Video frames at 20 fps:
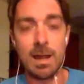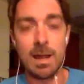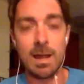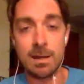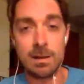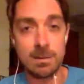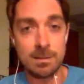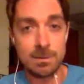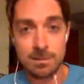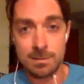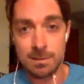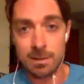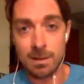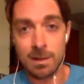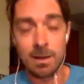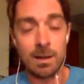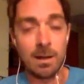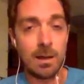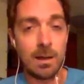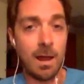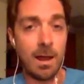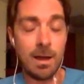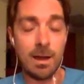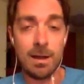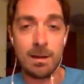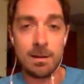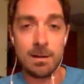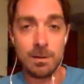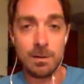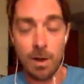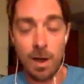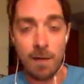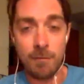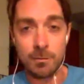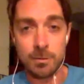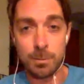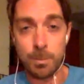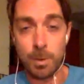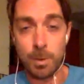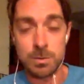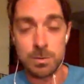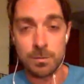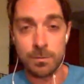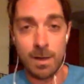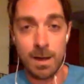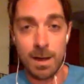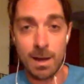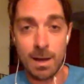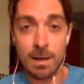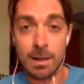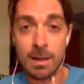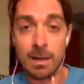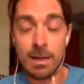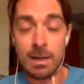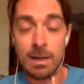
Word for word: And after post-FI,